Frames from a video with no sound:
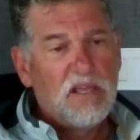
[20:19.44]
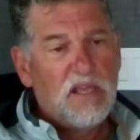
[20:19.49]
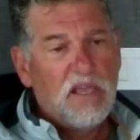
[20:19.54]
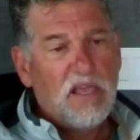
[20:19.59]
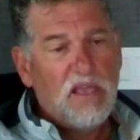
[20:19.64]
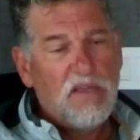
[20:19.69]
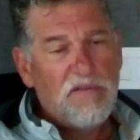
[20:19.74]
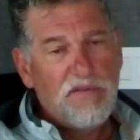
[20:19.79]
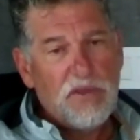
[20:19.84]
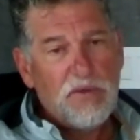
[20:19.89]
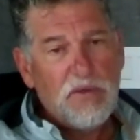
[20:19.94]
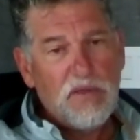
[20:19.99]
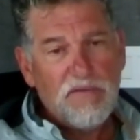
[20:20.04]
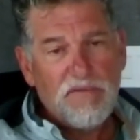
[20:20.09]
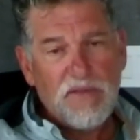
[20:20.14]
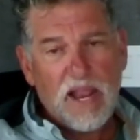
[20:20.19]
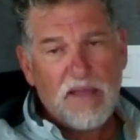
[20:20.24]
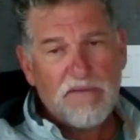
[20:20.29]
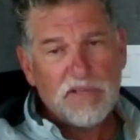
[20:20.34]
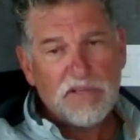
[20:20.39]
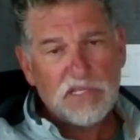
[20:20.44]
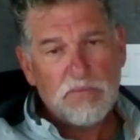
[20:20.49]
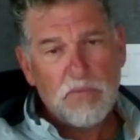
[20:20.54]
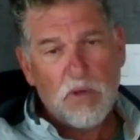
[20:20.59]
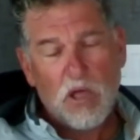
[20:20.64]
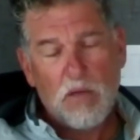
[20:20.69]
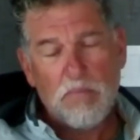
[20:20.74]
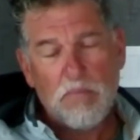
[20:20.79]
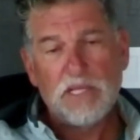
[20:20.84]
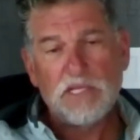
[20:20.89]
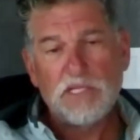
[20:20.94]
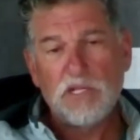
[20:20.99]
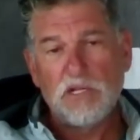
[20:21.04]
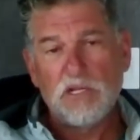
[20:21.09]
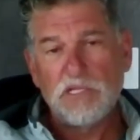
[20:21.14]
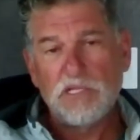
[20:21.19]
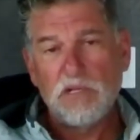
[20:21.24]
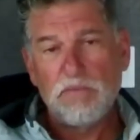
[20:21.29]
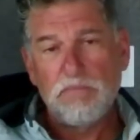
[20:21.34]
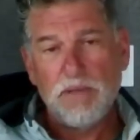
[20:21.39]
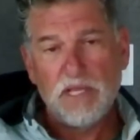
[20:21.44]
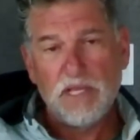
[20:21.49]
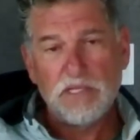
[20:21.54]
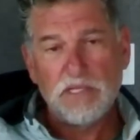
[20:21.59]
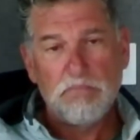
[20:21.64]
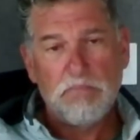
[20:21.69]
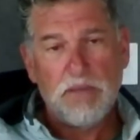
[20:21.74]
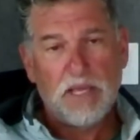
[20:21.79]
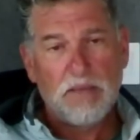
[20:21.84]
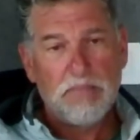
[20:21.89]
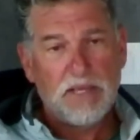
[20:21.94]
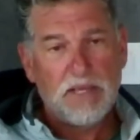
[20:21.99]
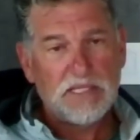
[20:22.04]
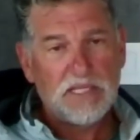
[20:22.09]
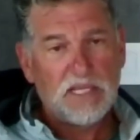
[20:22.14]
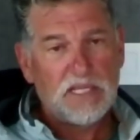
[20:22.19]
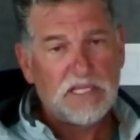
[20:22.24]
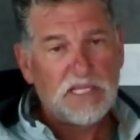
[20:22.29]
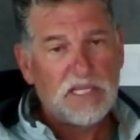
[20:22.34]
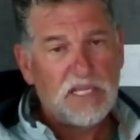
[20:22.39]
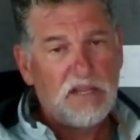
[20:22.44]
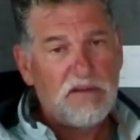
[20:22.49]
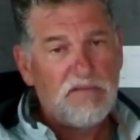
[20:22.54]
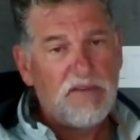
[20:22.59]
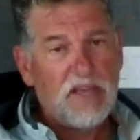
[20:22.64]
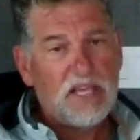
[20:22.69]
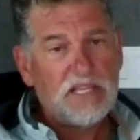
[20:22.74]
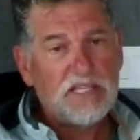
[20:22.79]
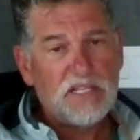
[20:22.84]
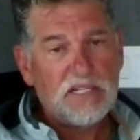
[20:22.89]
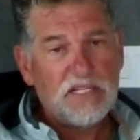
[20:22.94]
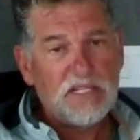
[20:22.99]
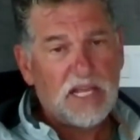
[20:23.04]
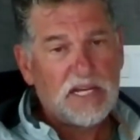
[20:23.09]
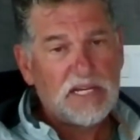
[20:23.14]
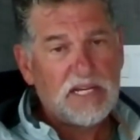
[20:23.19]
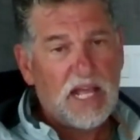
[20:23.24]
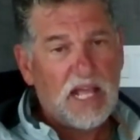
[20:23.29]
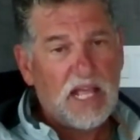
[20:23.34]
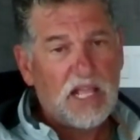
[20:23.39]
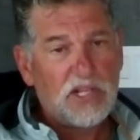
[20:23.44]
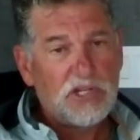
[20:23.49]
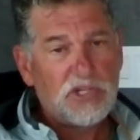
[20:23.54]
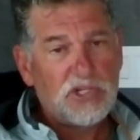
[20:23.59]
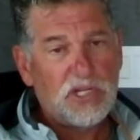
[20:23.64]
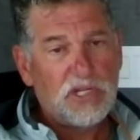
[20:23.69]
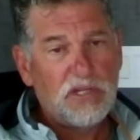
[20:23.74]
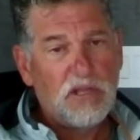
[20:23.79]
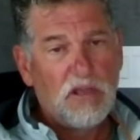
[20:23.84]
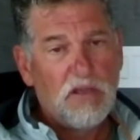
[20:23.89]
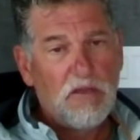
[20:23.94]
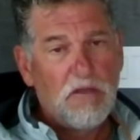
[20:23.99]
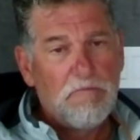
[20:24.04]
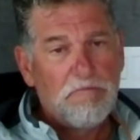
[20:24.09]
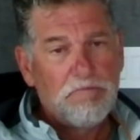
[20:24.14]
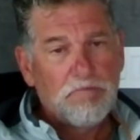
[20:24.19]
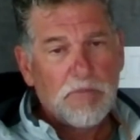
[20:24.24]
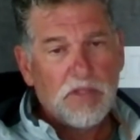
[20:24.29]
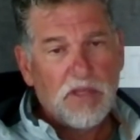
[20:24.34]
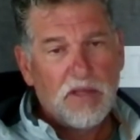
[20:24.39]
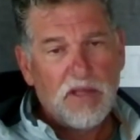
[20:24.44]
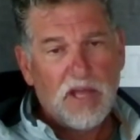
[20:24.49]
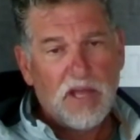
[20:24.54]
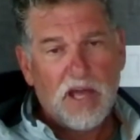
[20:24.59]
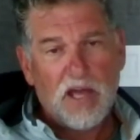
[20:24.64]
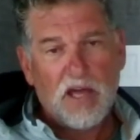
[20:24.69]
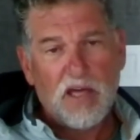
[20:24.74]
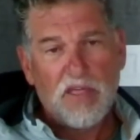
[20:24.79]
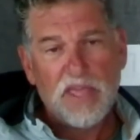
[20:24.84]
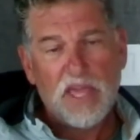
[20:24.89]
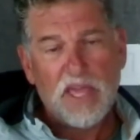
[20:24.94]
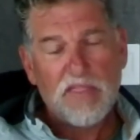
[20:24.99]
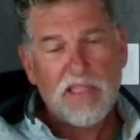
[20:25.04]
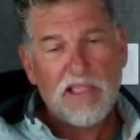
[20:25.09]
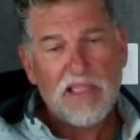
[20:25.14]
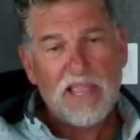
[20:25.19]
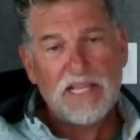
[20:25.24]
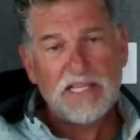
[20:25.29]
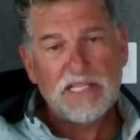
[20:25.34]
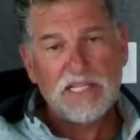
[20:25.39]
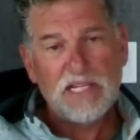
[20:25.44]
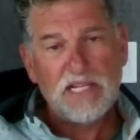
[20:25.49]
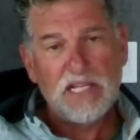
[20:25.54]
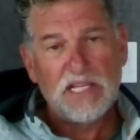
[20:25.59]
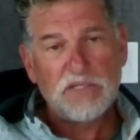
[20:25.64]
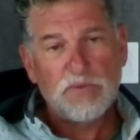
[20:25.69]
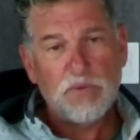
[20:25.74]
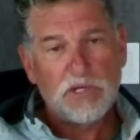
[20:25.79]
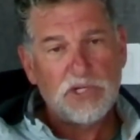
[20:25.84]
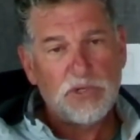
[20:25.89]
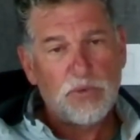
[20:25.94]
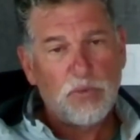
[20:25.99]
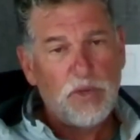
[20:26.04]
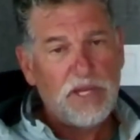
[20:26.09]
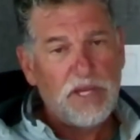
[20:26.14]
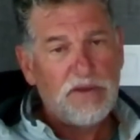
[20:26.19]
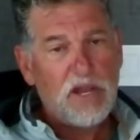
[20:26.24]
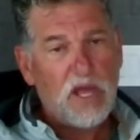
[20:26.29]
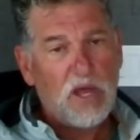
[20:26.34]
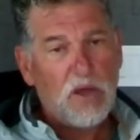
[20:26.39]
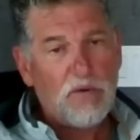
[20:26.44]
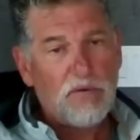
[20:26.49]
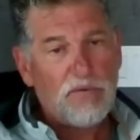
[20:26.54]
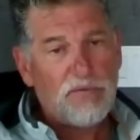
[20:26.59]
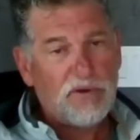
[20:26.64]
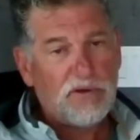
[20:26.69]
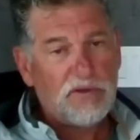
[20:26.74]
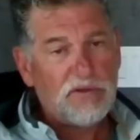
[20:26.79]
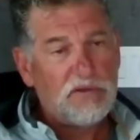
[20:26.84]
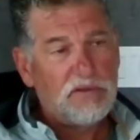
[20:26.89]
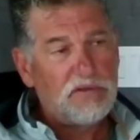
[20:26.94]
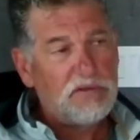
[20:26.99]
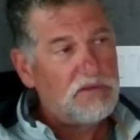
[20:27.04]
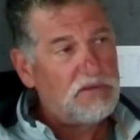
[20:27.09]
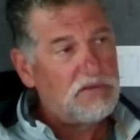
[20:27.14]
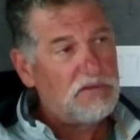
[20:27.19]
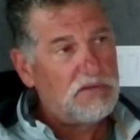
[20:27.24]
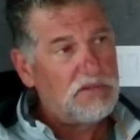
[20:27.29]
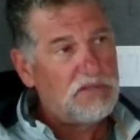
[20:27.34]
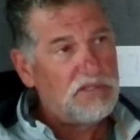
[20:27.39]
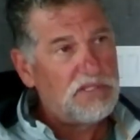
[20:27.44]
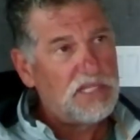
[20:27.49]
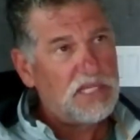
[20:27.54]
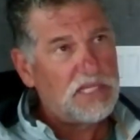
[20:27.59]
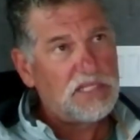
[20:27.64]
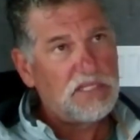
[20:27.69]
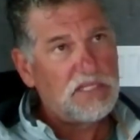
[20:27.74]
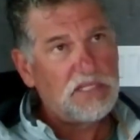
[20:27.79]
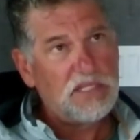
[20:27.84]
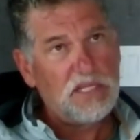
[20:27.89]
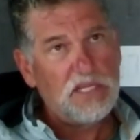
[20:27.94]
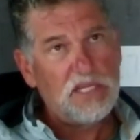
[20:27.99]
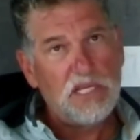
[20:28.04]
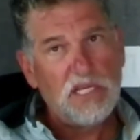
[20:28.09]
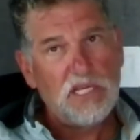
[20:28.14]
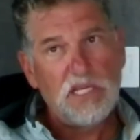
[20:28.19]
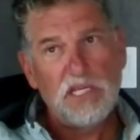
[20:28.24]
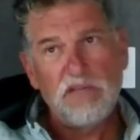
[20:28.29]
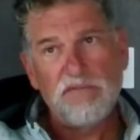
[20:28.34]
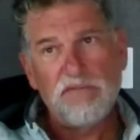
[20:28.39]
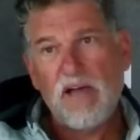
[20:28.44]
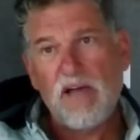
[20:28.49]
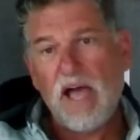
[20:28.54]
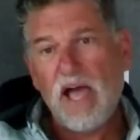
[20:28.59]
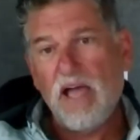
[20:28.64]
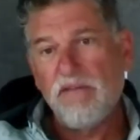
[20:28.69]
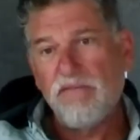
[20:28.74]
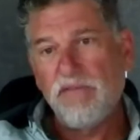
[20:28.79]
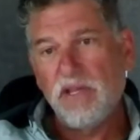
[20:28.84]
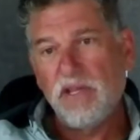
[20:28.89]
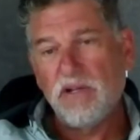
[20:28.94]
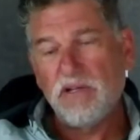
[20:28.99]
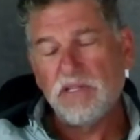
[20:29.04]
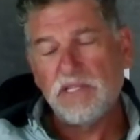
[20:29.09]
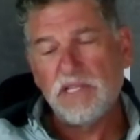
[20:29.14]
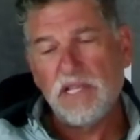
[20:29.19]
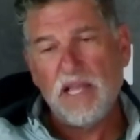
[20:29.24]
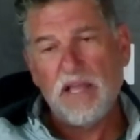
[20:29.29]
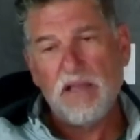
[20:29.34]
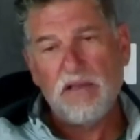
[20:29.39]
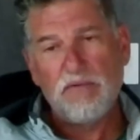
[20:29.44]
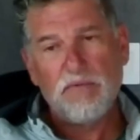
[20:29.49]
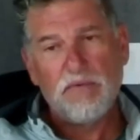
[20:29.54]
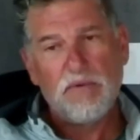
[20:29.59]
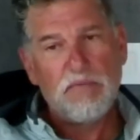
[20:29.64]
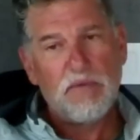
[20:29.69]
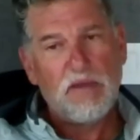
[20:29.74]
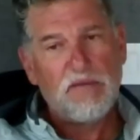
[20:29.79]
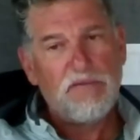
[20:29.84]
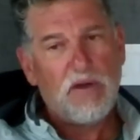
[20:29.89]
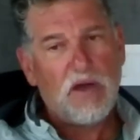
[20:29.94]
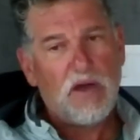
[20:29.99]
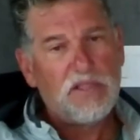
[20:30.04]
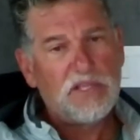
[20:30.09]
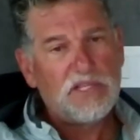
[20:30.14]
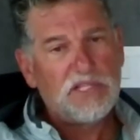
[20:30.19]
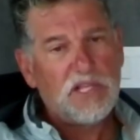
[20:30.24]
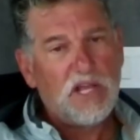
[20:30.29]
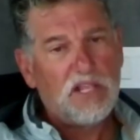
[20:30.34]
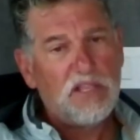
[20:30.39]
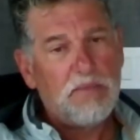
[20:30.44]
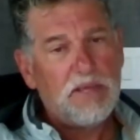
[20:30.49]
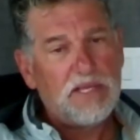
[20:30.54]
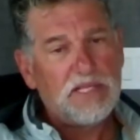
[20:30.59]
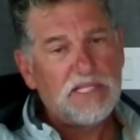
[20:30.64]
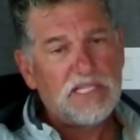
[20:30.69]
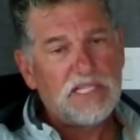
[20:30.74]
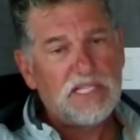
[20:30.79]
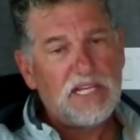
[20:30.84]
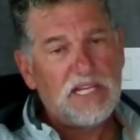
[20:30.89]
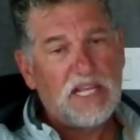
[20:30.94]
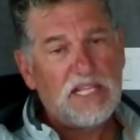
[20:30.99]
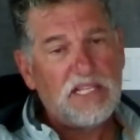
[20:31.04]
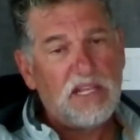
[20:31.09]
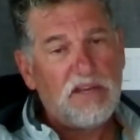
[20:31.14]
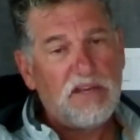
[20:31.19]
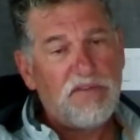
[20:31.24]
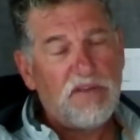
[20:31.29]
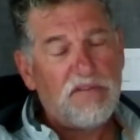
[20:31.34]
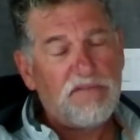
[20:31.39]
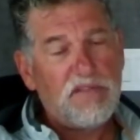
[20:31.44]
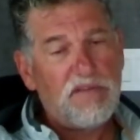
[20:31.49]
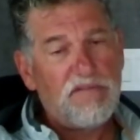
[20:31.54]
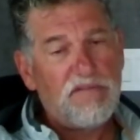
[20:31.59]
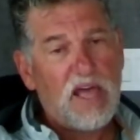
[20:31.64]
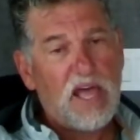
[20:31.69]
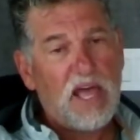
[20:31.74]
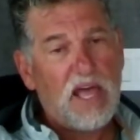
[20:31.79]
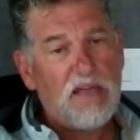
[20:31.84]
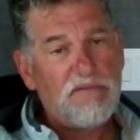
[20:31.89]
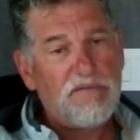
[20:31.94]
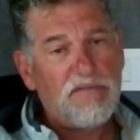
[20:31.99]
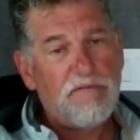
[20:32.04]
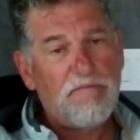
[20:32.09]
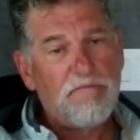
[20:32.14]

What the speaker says: if you even have a small business or a big business, invest in technology. The other lesson is, which we know for 65 years now, when my father started the business in 1955,